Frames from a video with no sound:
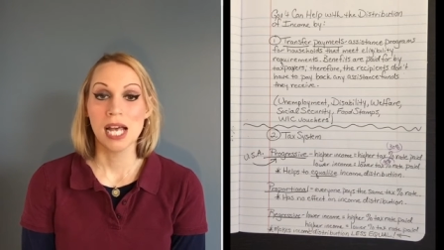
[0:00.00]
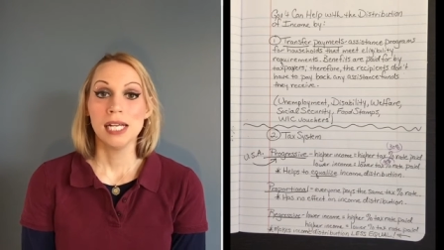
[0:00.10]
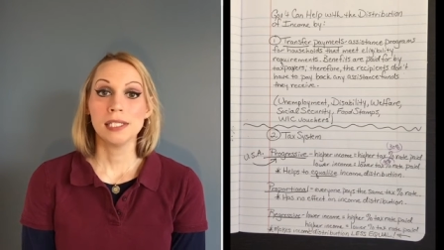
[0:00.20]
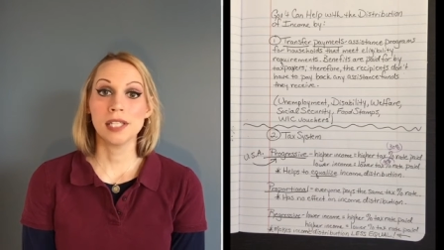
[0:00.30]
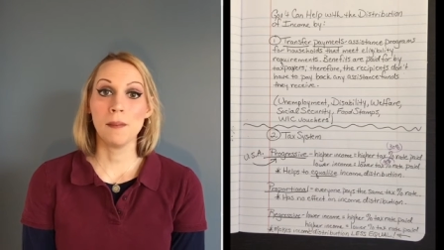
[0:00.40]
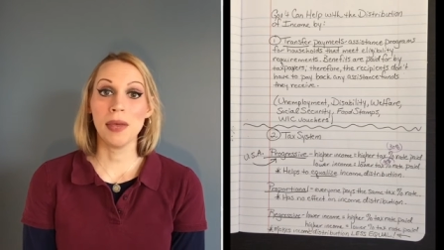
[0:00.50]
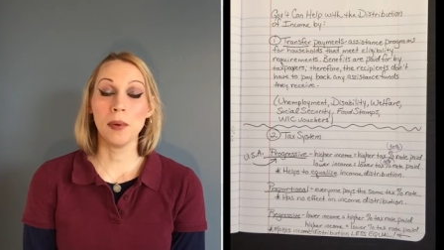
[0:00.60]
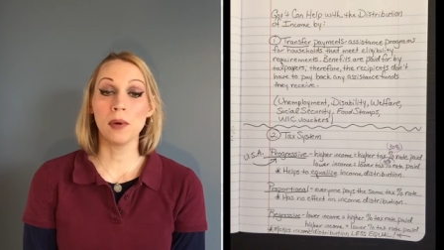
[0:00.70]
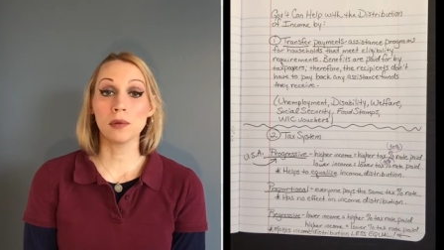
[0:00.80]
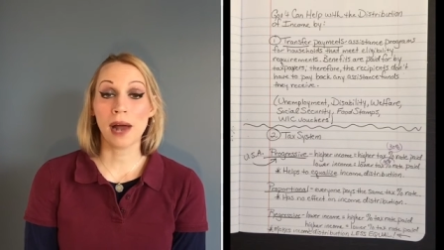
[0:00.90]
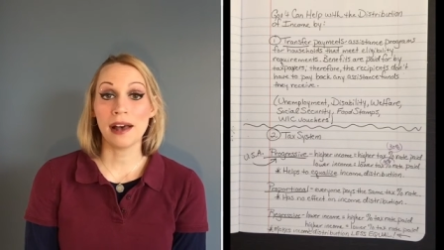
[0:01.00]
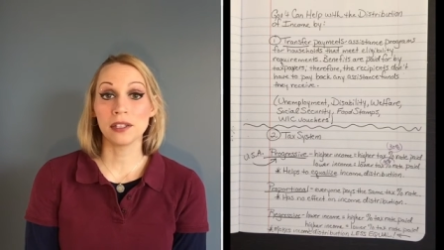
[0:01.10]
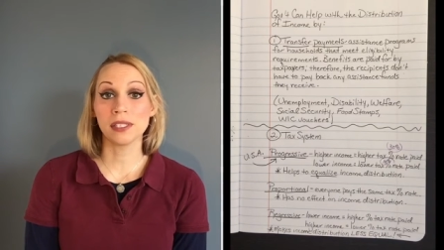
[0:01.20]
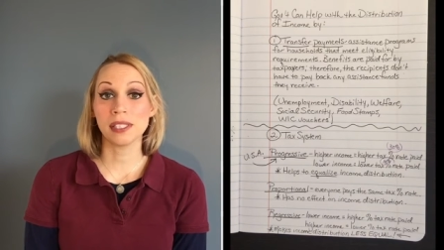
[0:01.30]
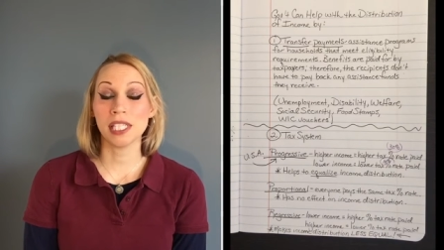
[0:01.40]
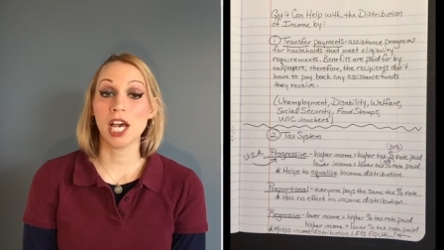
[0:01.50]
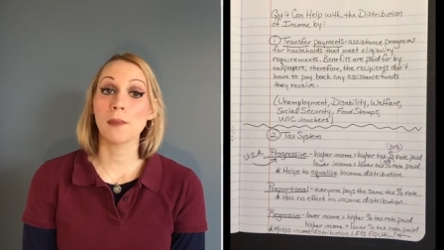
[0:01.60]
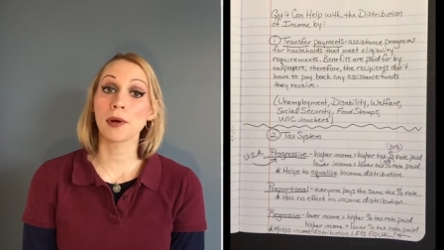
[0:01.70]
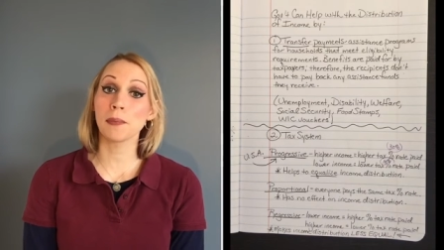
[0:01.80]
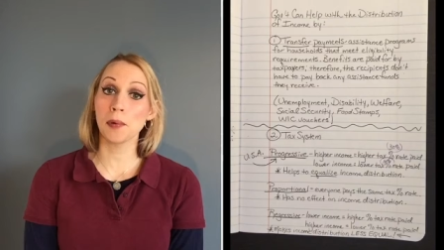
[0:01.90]
Some people would rather see a
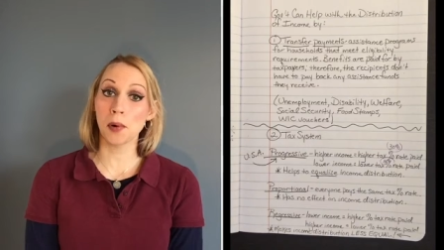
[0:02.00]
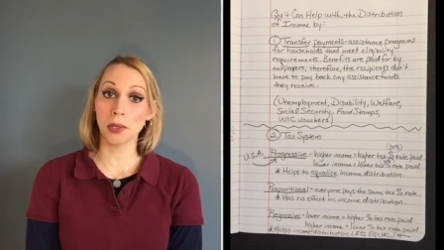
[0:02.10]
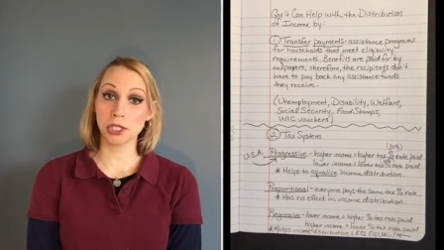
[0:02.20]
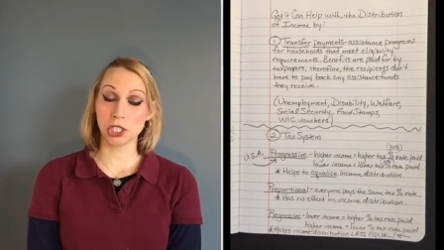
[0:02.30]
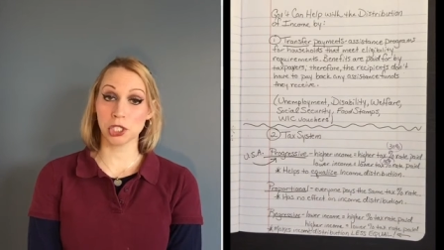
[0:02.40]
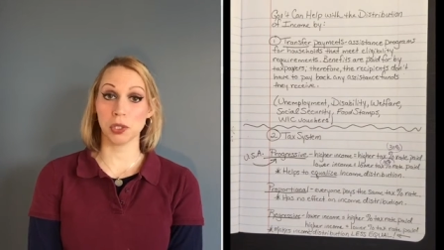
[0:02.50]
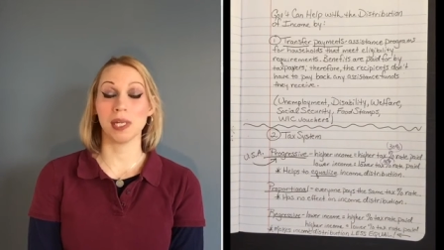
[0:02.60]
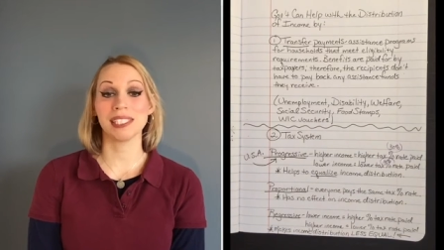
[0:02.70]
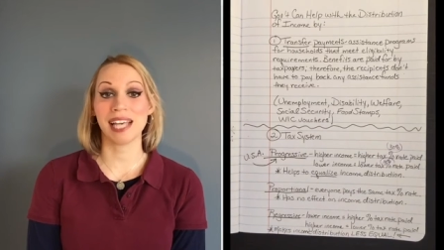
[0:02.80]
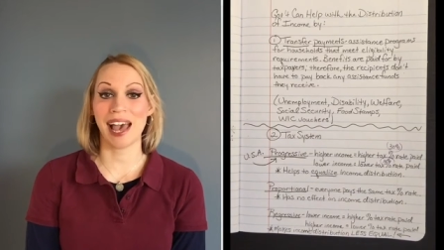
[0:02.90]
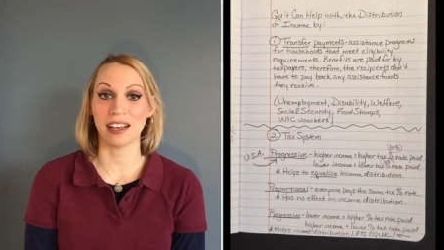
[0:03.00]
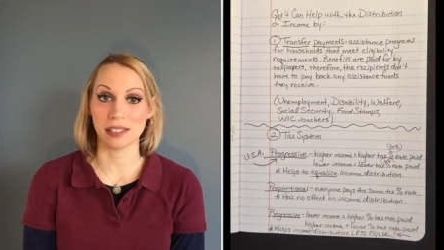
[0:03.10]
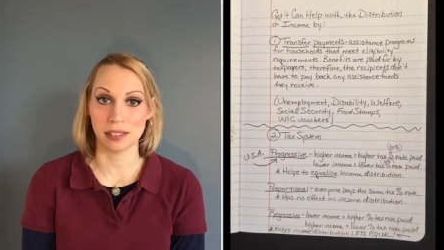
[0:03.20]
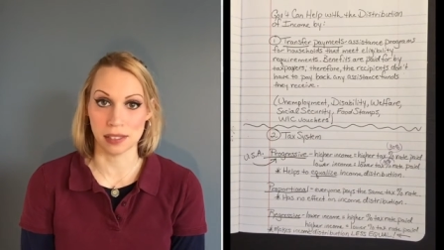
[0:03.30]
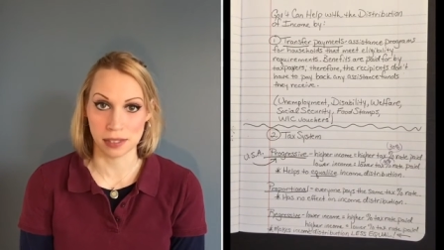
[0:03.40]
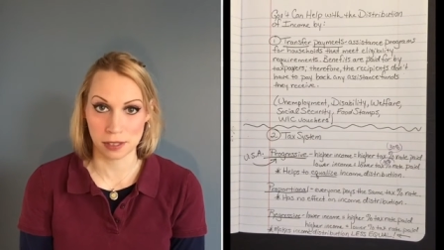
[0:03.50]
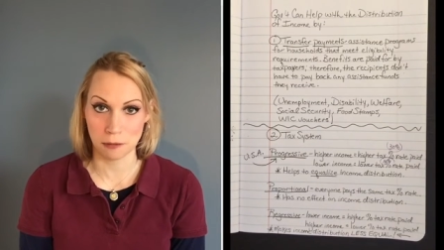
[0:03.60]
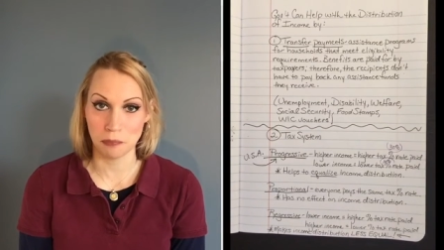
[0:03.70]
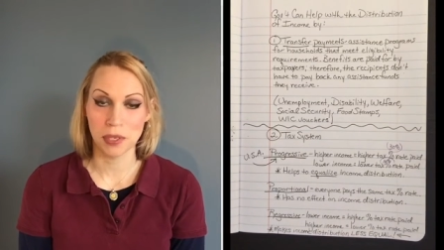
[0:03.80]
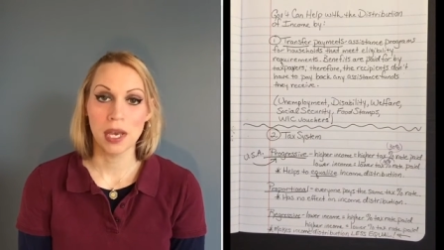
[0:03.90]
proportional tax
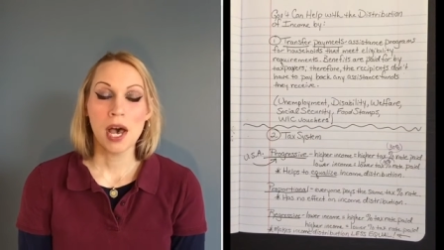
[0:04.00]
system.